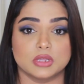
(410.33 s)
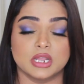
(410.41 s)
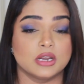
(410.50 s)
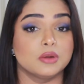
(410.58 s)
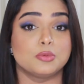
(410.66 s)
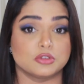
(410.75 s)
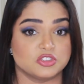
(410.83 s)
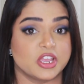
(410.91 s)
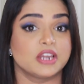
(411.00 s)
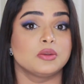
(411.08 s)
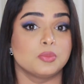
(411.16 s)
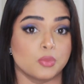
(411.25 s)
it'll
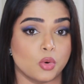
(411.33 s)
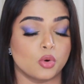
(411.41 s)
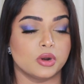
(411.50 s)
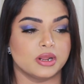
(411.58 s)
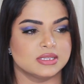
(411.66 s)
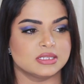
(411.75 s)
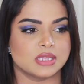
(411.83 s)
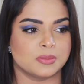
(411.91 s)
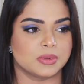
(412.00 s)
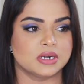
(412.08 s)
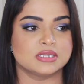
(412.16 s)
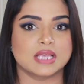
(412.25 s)
project more in
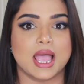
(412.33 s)
summers.